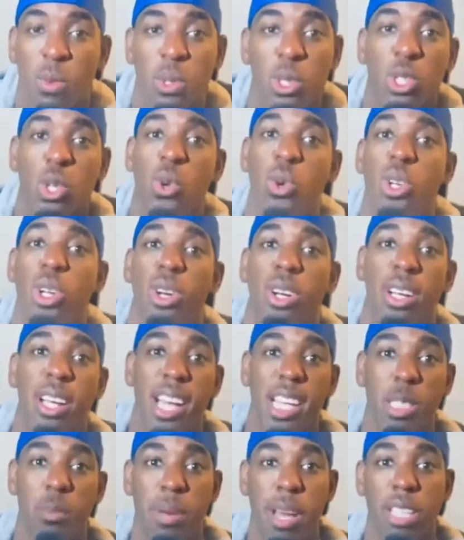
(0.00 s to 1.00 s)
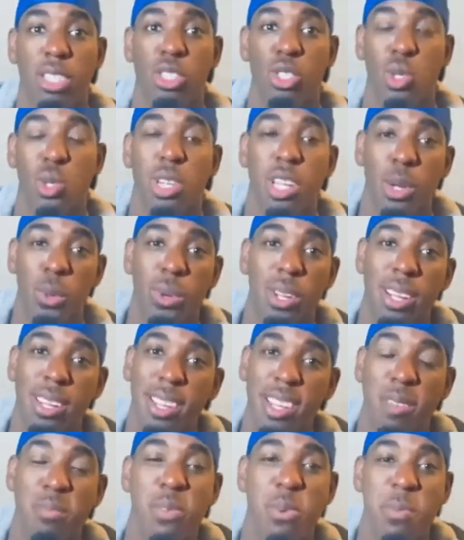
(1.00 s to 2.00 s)
What's going on, guys? Pastor Jude here with
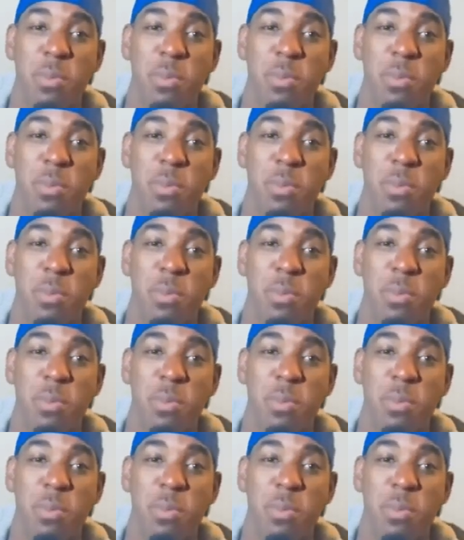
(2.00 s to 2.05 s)
another